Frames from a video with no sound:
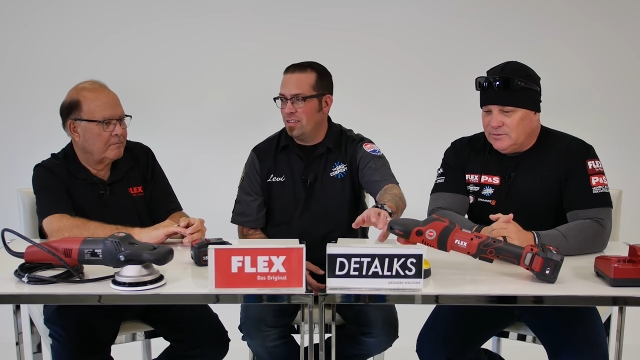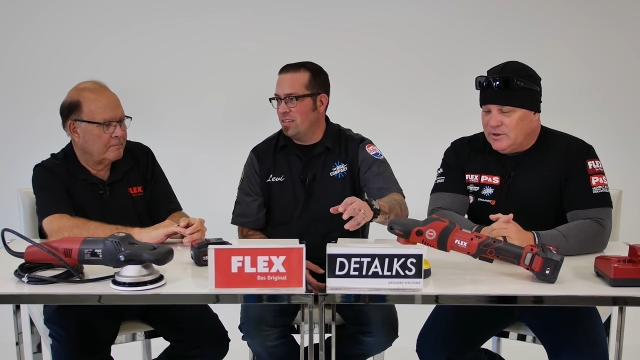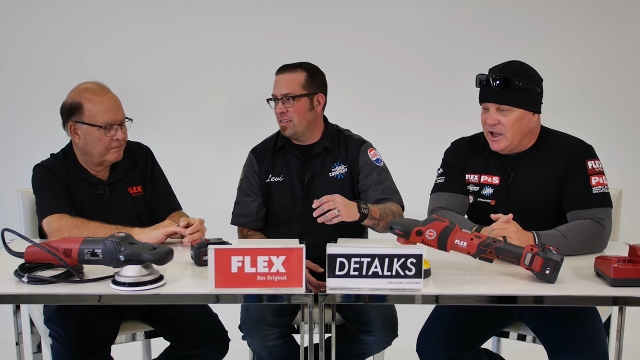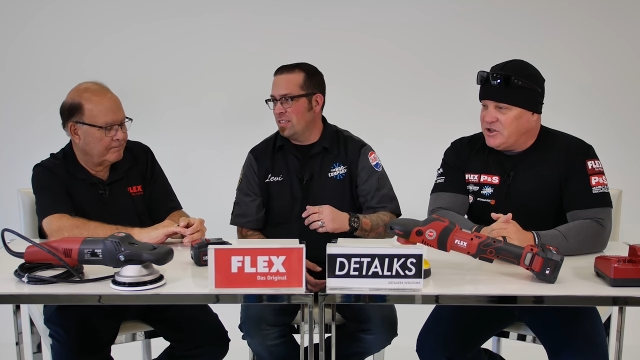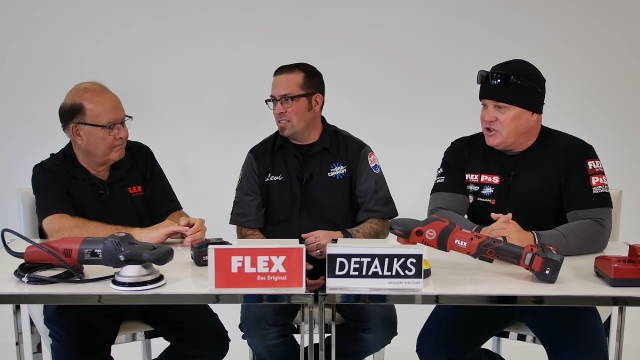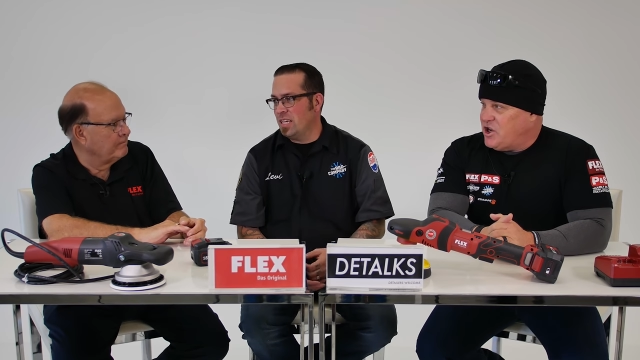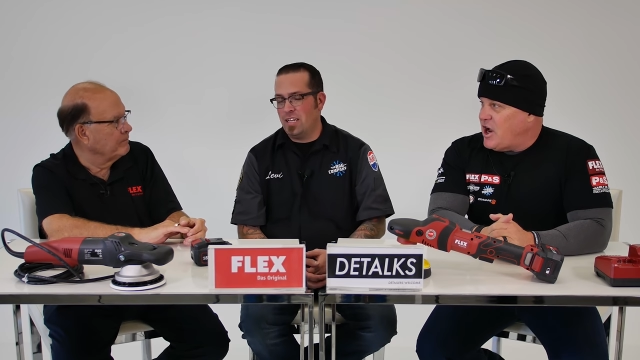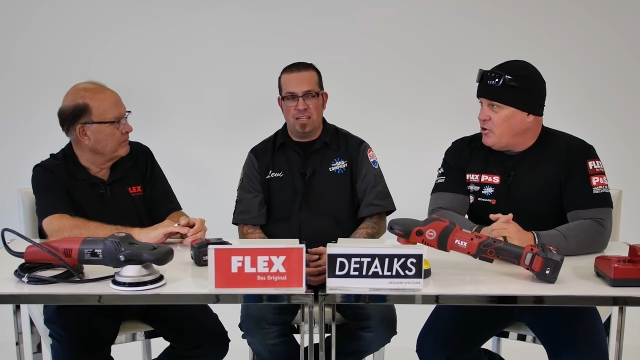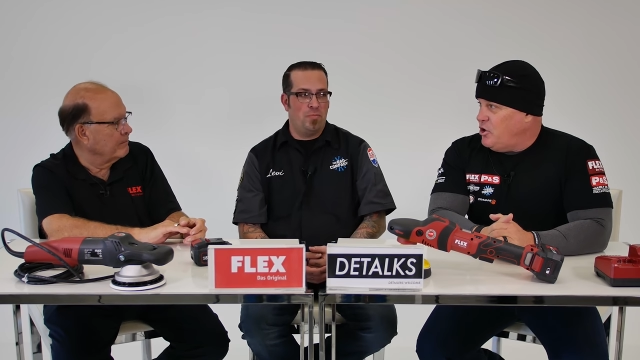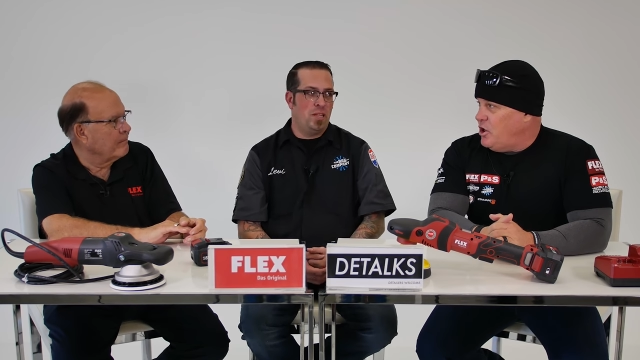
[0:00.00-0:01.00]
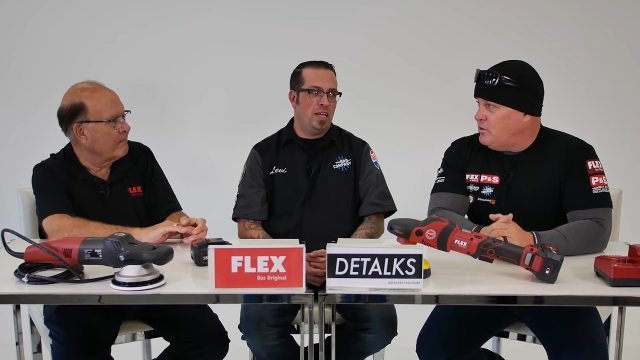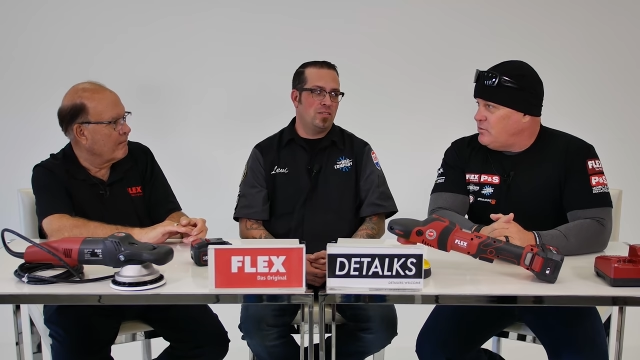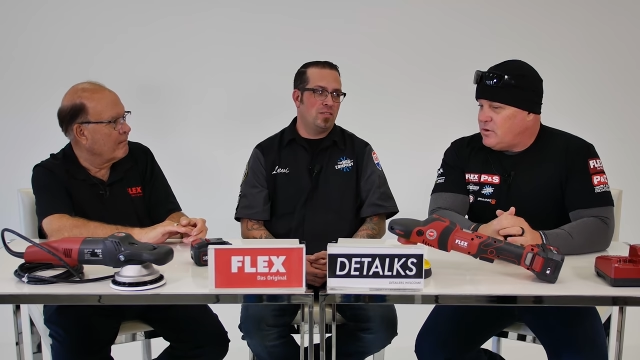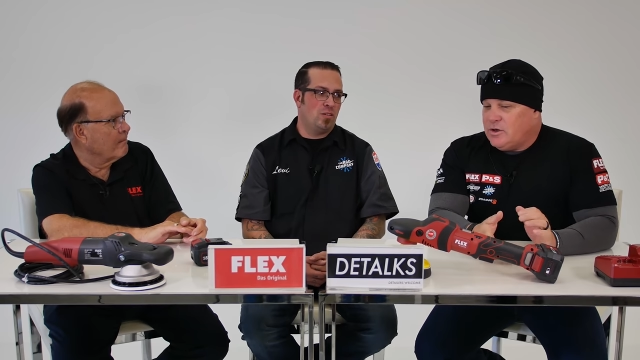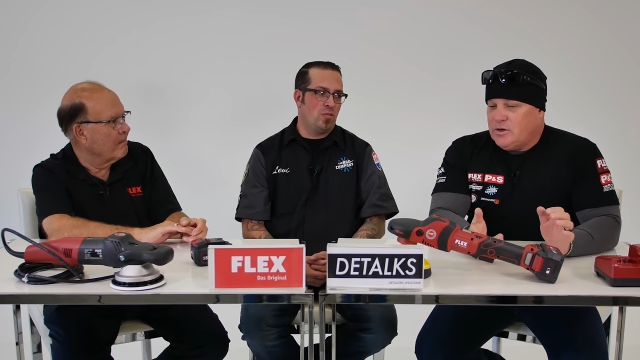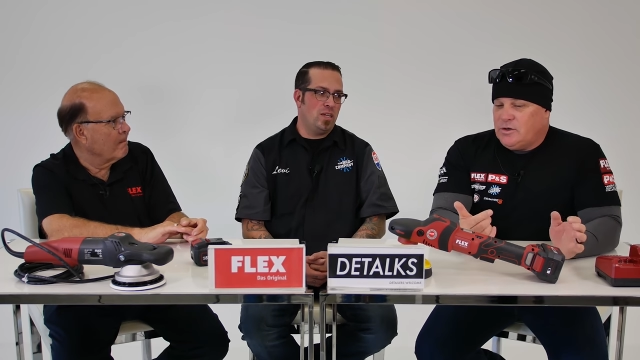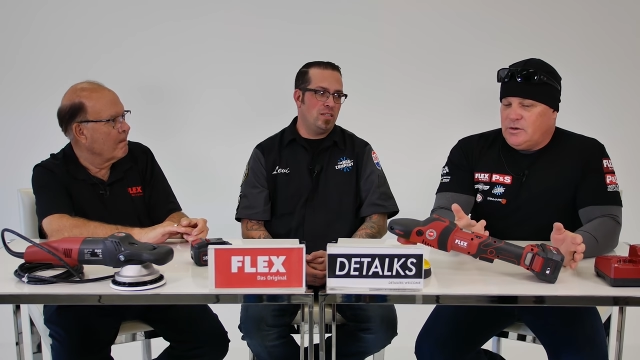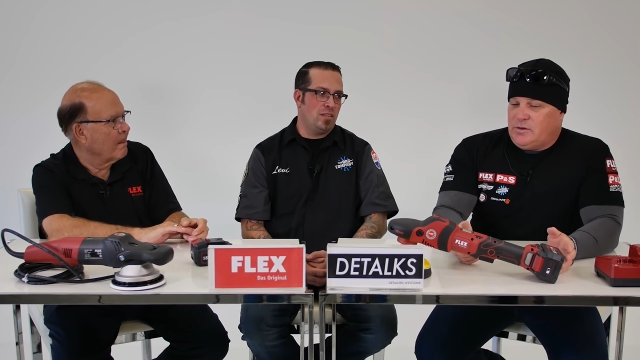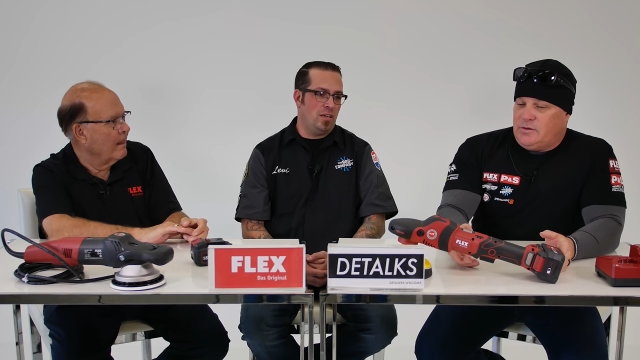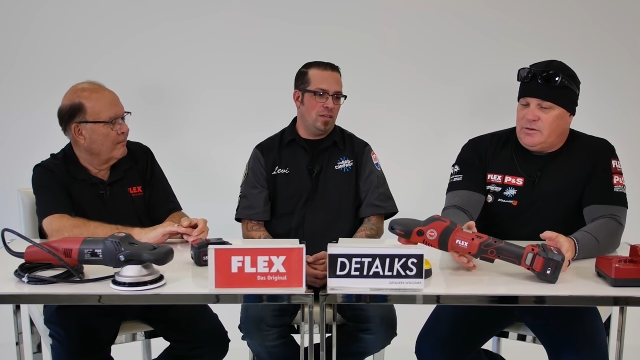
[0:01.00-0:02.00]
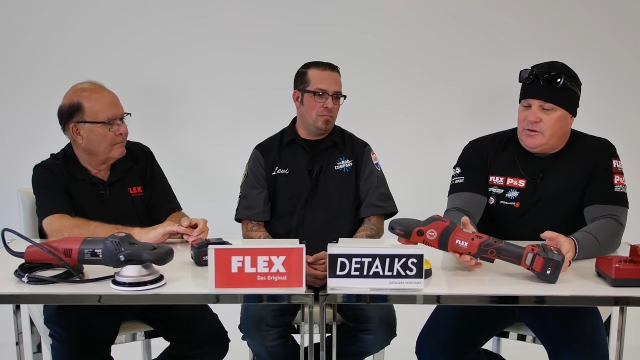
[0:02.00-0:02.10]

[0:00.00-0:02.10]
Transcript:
Speaker 1: That's exactly it. That's
Speaker 2: the crazy thing.